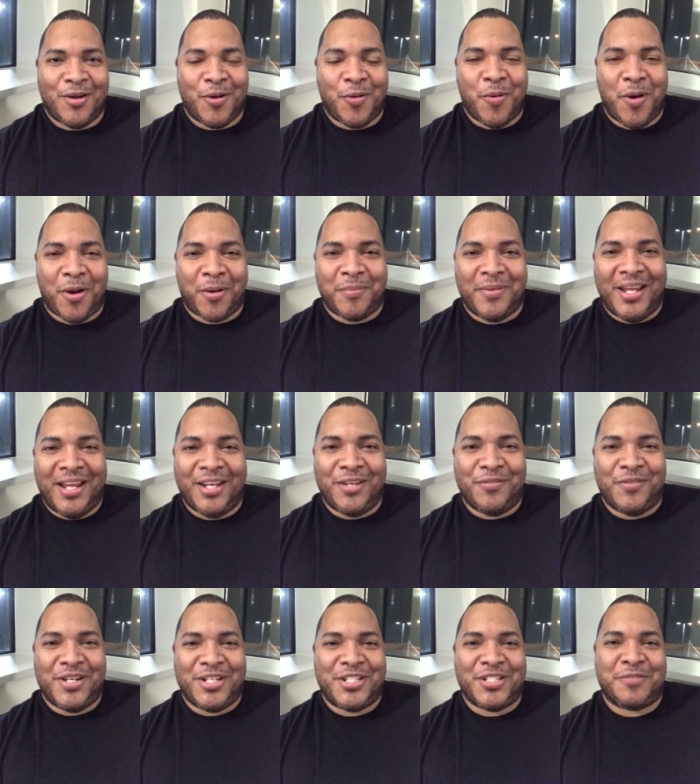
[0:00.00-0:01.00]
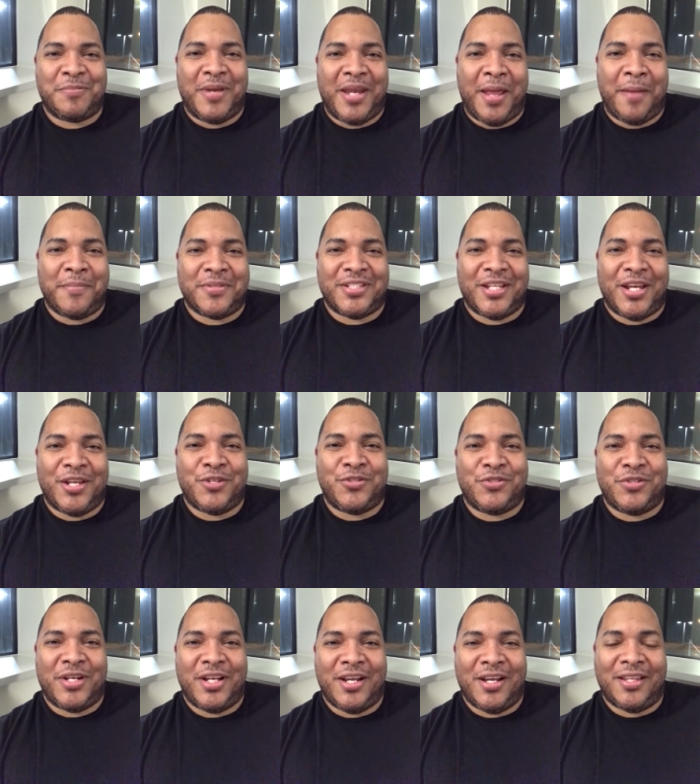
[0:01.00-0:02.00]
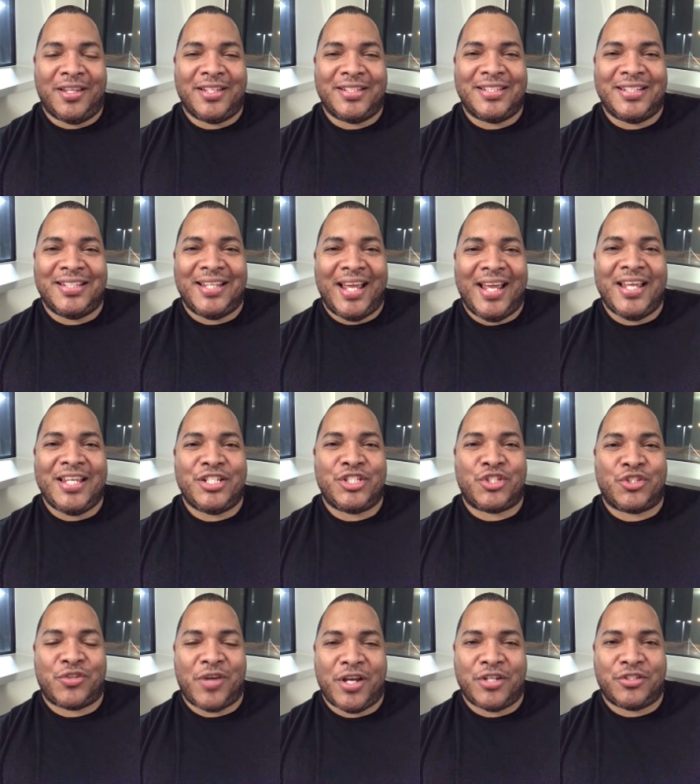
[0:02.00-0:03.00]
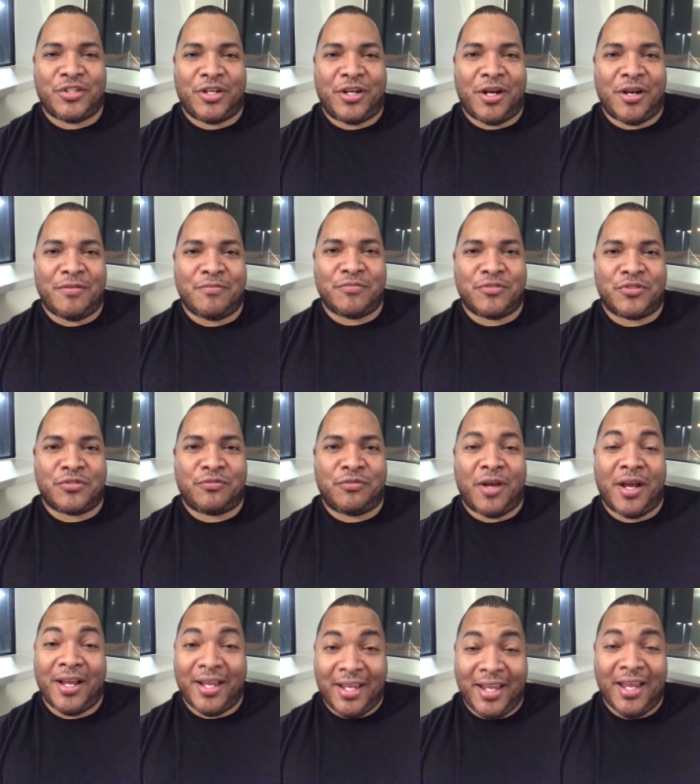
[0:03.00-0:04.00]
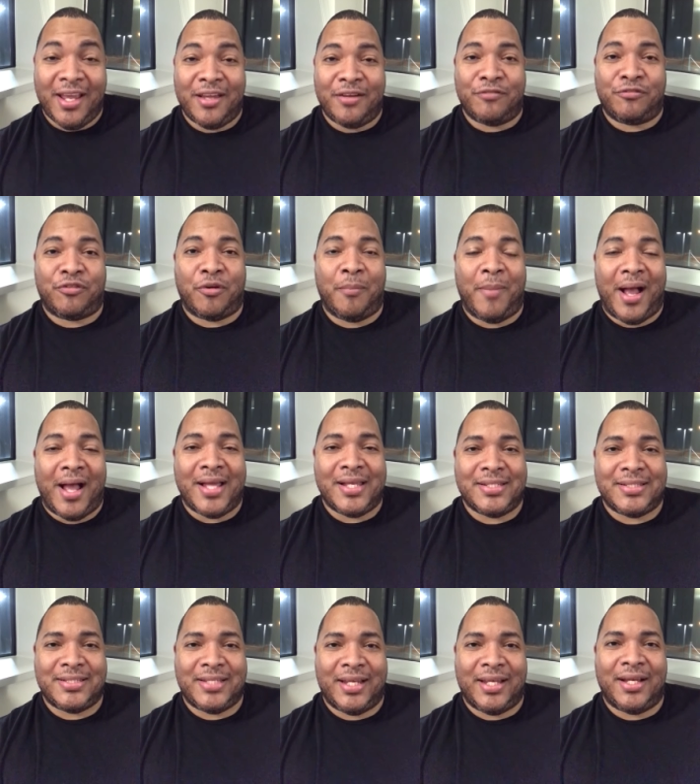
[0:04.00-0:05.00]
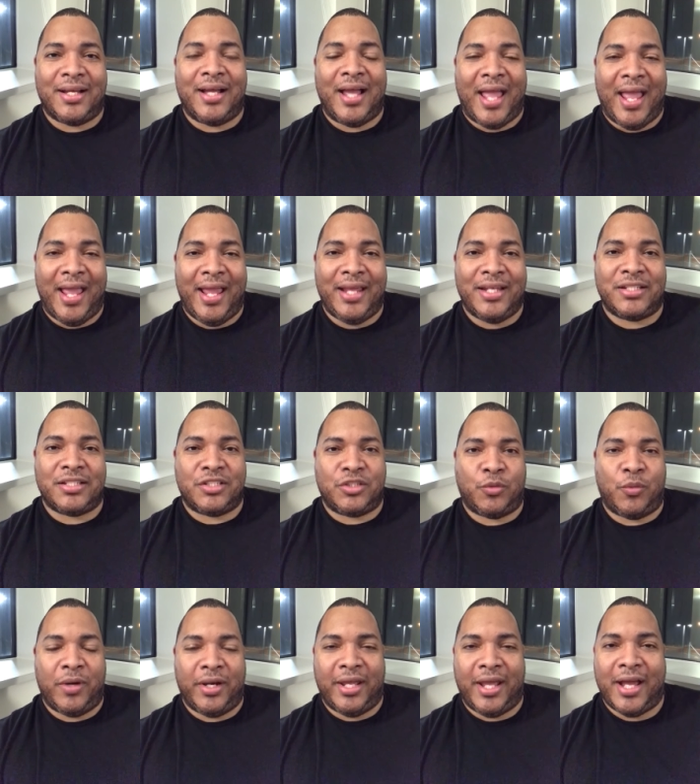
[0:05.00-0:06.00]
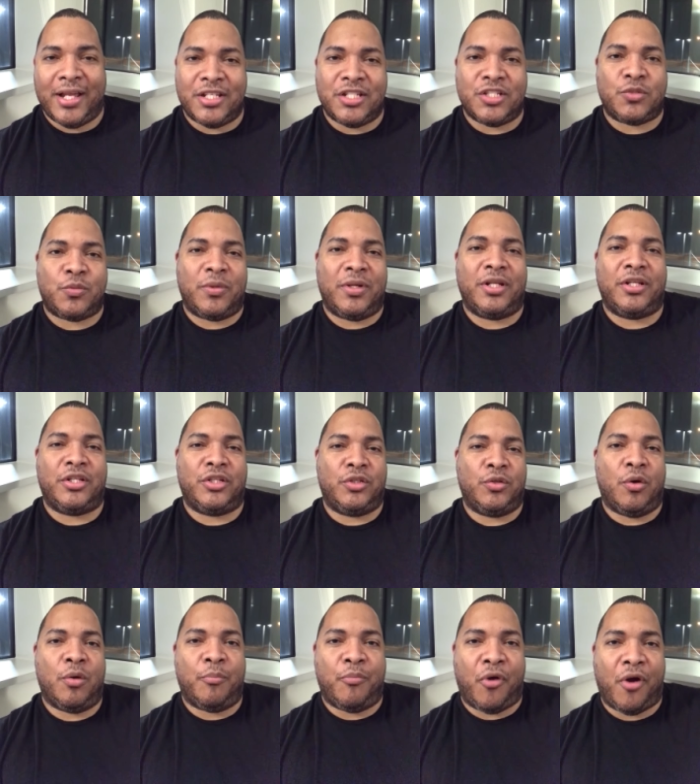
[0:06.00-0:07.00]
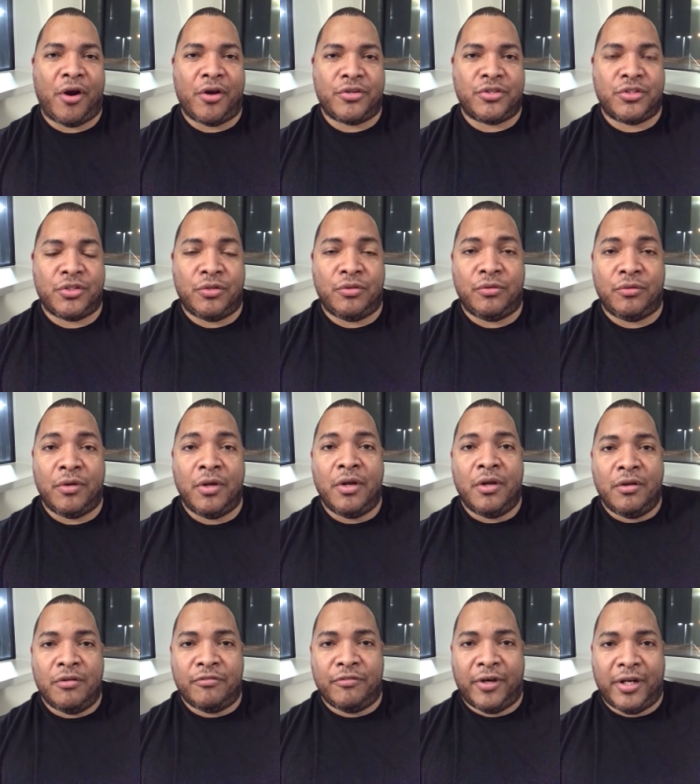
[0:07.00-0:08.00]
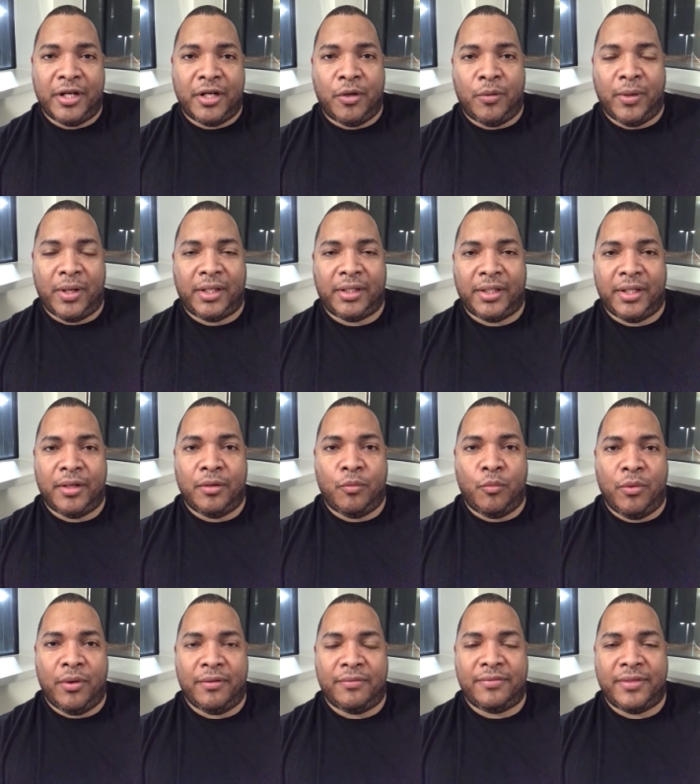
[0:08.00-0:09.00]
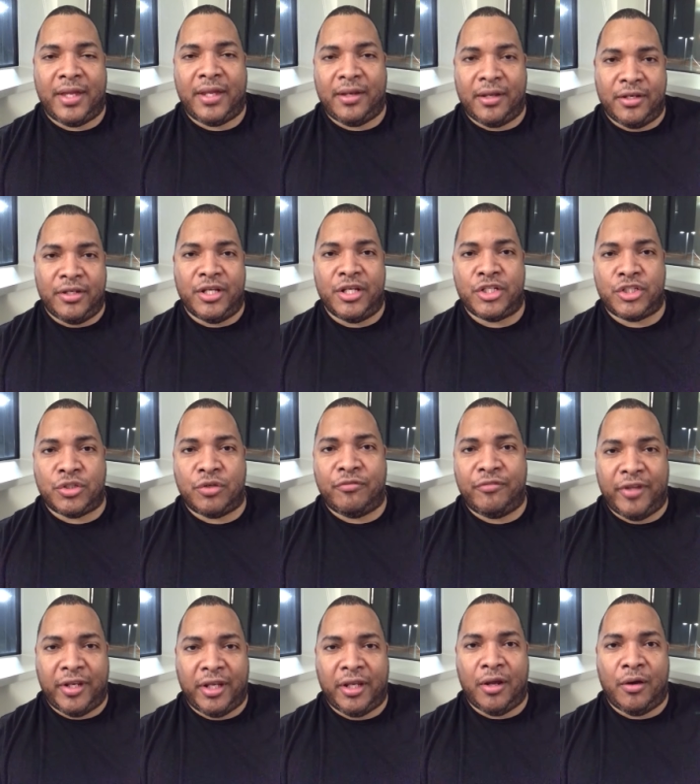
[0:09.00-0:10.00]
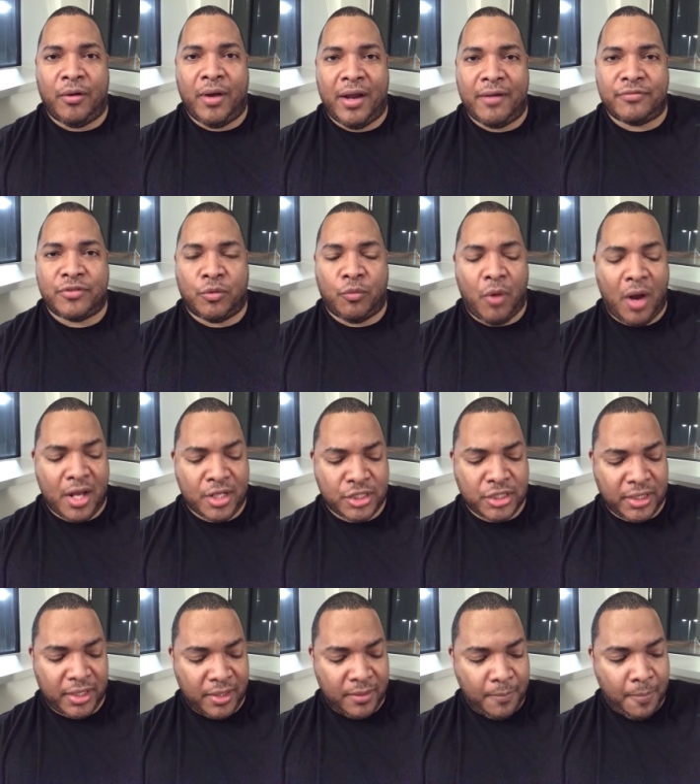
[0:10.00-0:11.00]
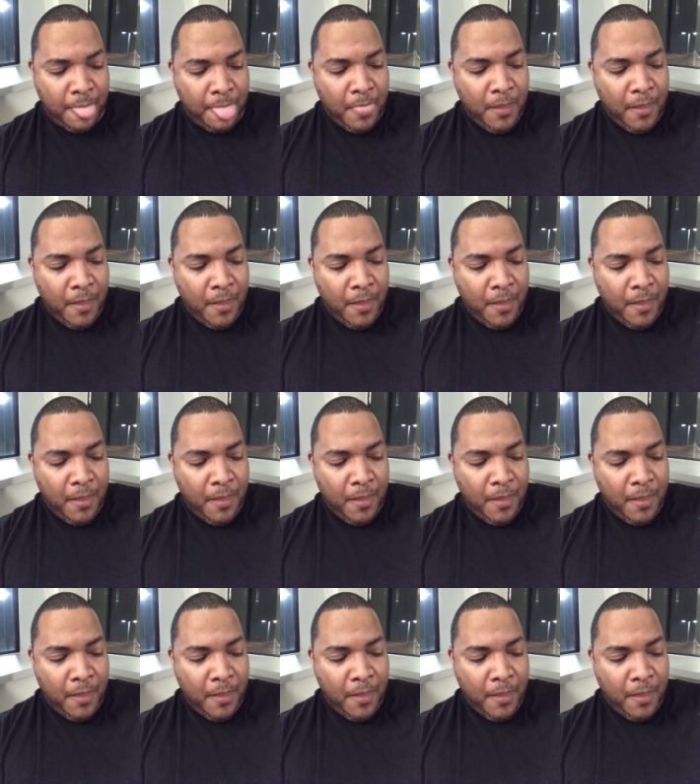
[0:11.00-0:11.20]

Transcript: Welcome to Hidden Riches. My name is Andrew Hill, and today's treasure comes again from Isaiah 8:20. I just wanted to do a part two very quickly with that initial video after watching it,